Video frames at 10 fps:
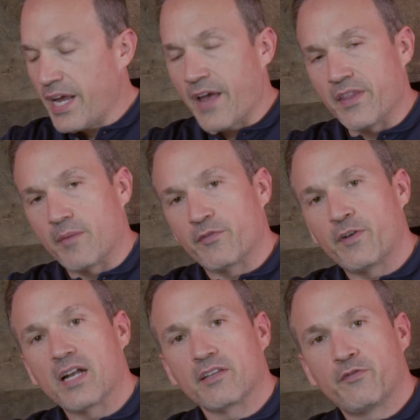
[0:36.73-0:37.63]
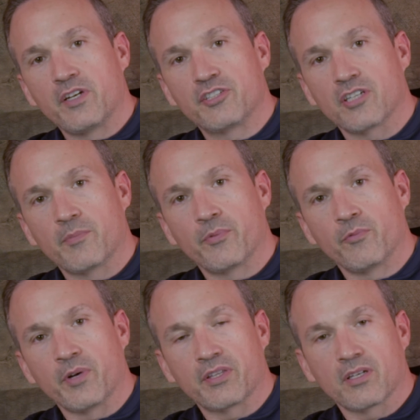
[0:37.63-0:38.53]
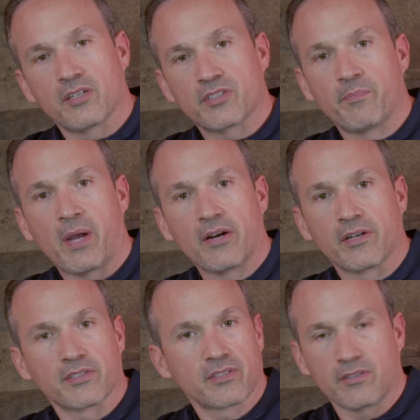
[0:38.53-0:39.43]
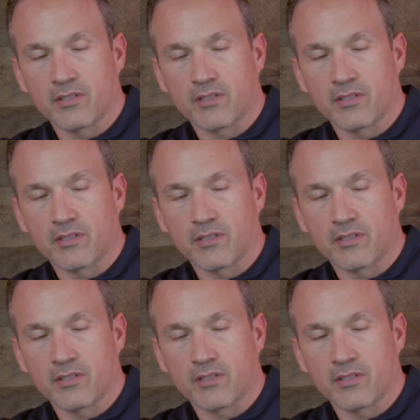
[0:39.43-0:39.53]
And then I'm finally finish up with some pairings,